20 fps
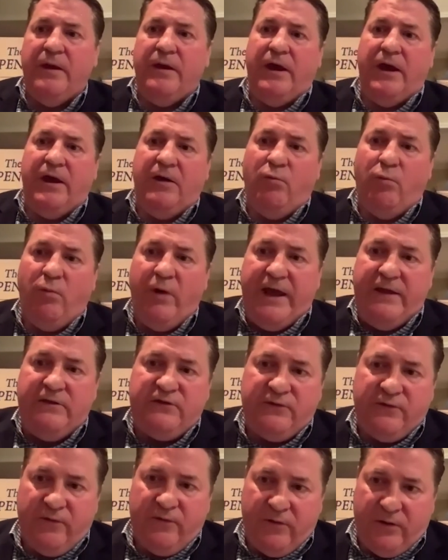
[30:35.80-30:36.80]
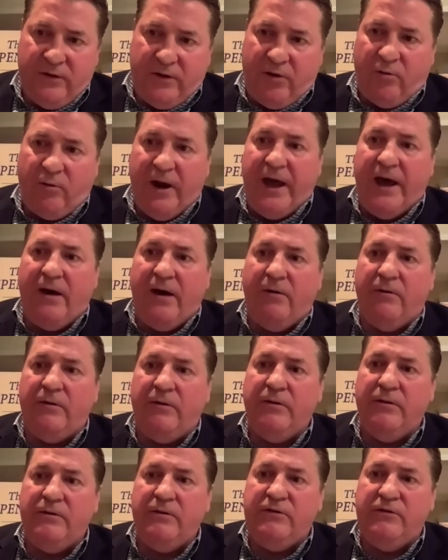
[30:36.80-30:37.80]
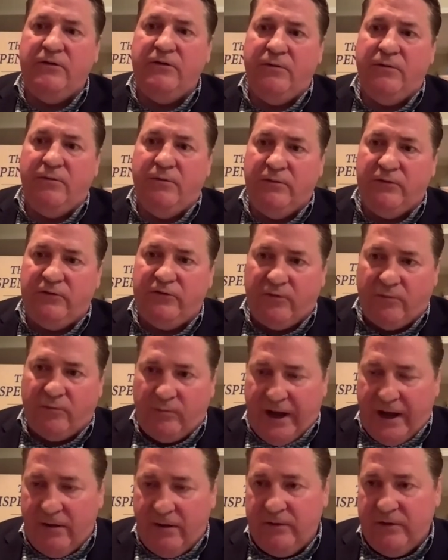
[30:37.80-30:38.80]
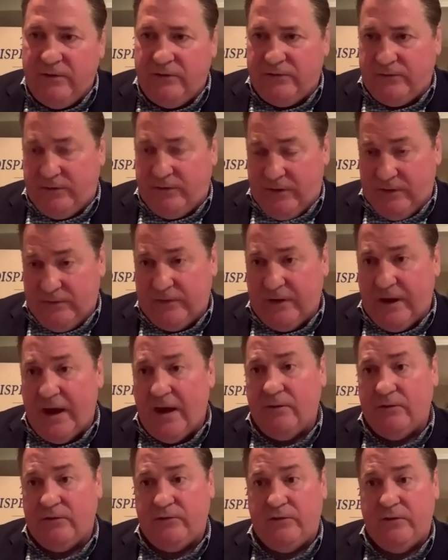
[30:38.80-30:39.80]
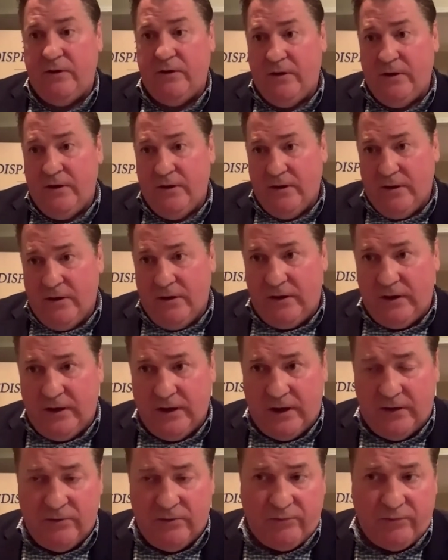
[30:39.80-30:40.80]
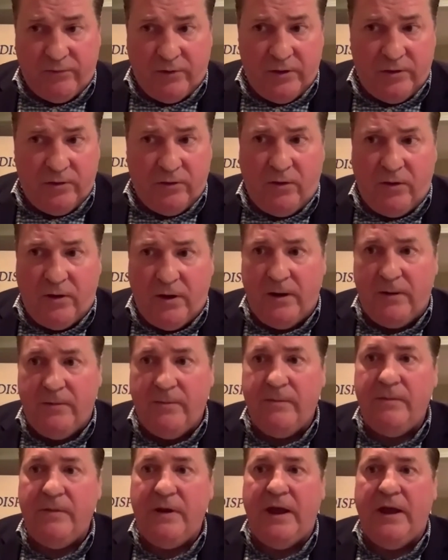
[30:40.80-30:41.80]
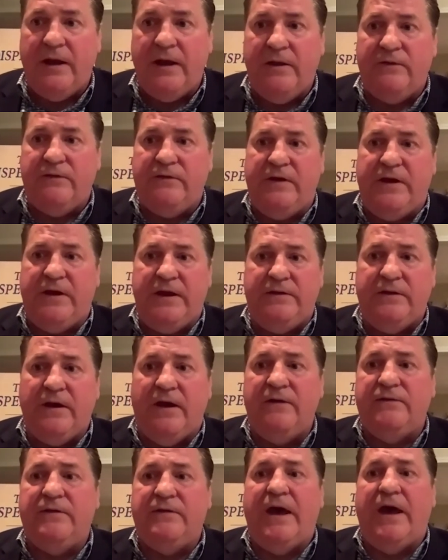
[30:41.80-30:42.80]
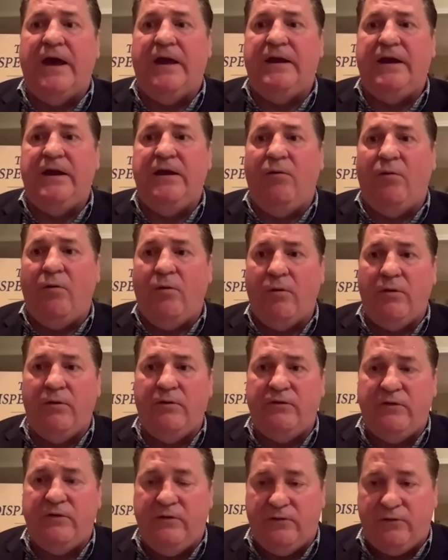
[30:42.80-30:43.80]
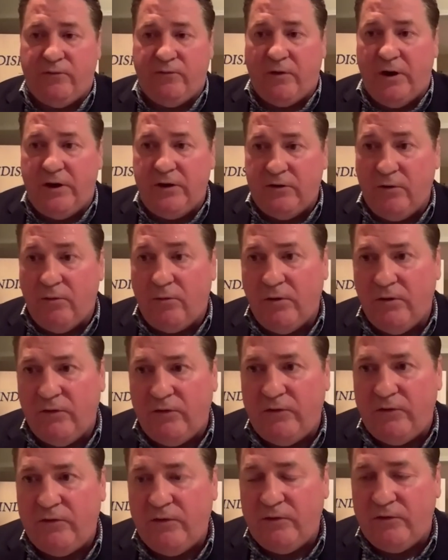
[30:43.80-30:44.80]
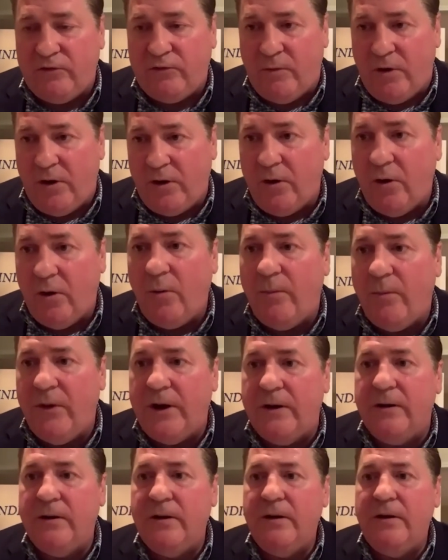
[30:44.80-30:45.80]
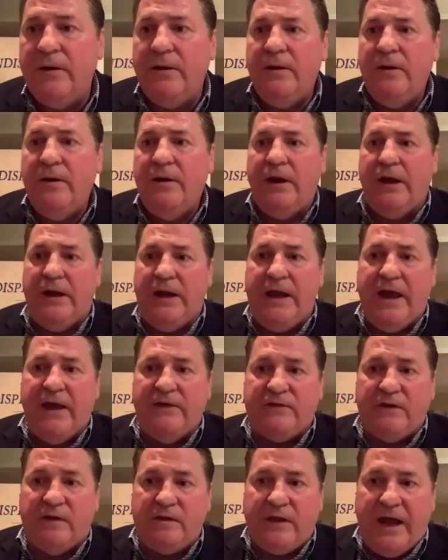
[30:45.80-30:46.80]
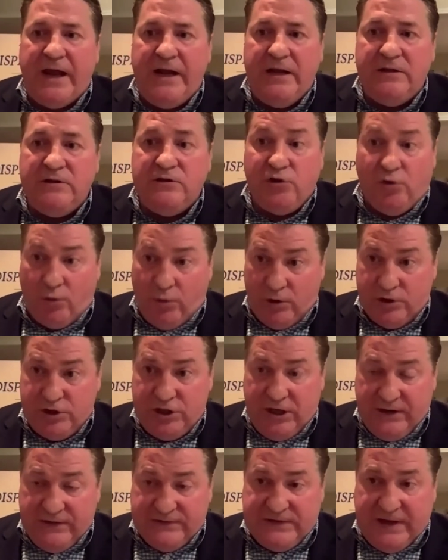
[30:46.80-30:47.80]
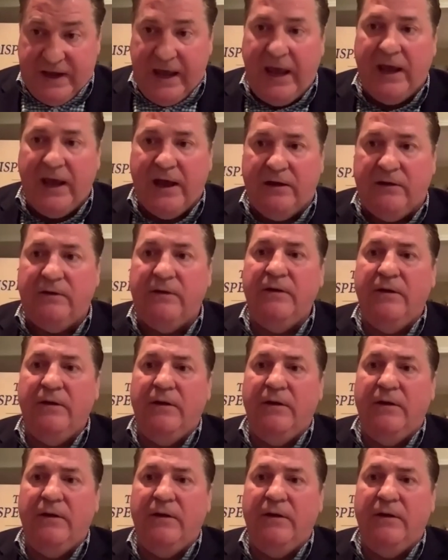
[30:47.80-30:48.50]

and waits for the crowd to surround his his house, get on the front lawn, and as he does that, he orders his front doors swung open and he has a lighted torch in his hand